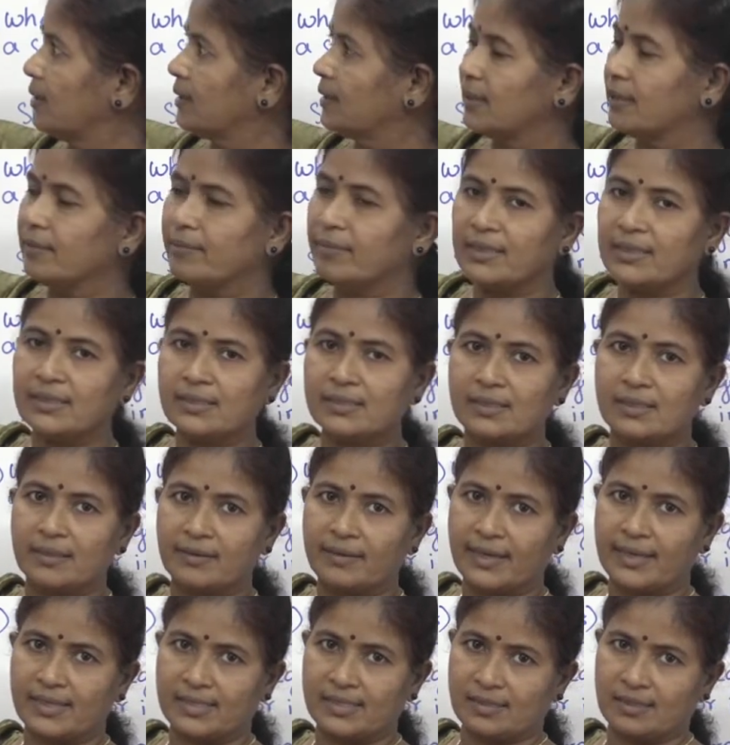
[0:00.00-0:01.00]
L means
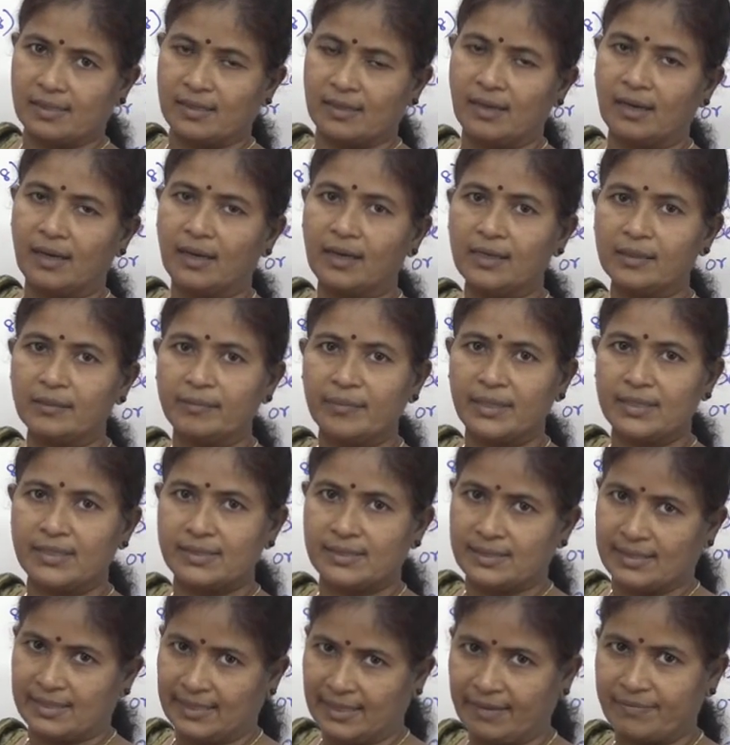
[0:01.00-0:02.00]
right. R means
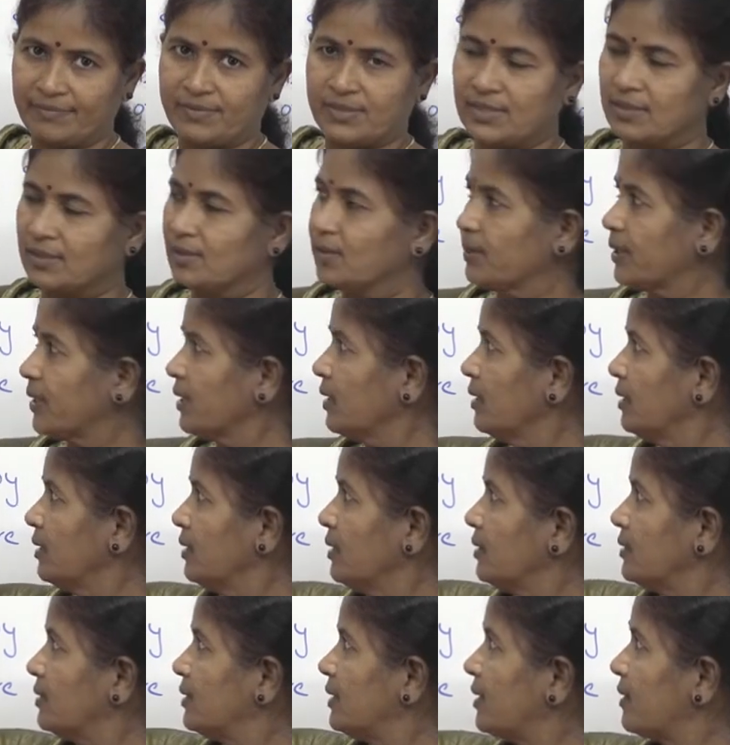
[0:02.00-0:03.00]
left. Okay.
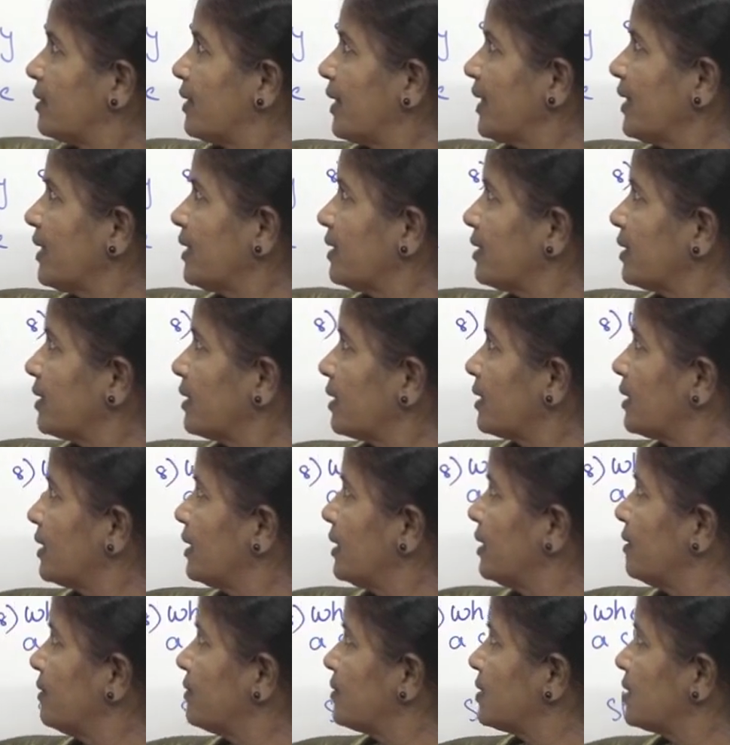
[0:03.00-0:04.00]
The right
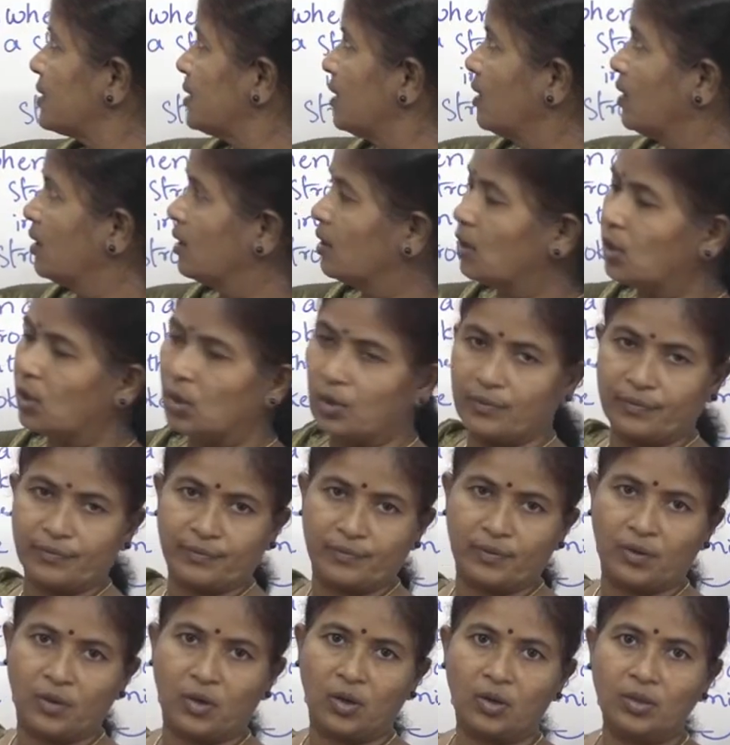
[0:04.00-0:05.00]
curves of
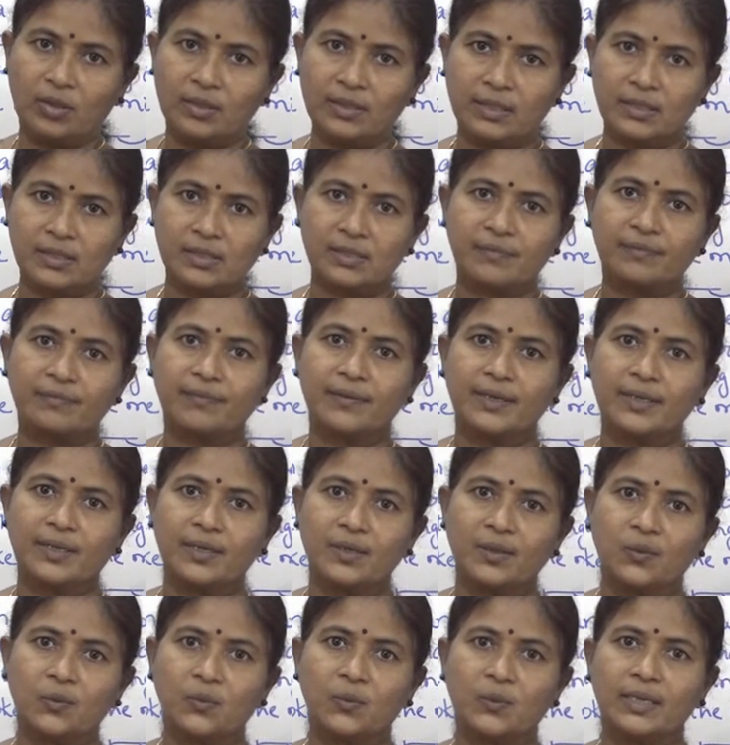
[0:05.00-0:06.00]
all this fir,
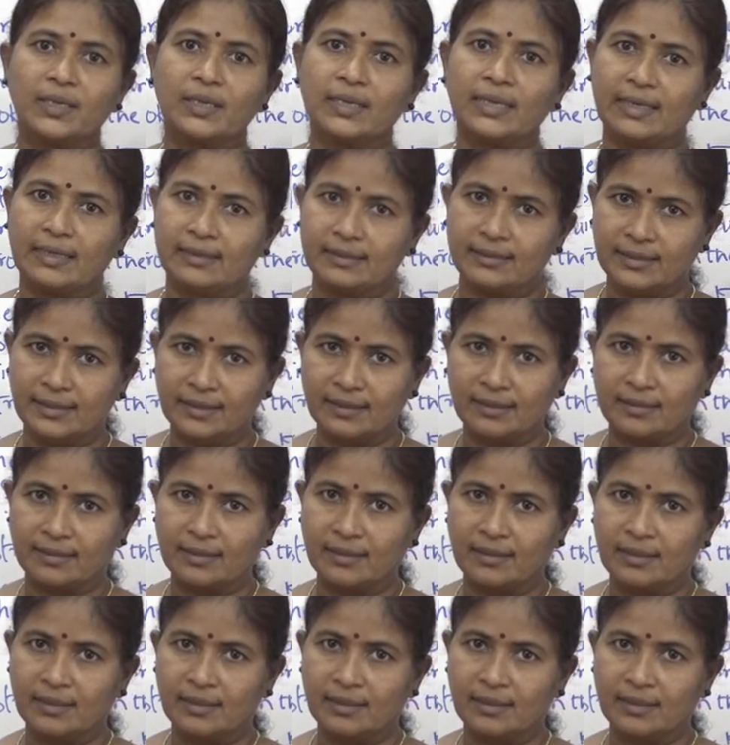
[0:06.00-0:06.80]
ver and der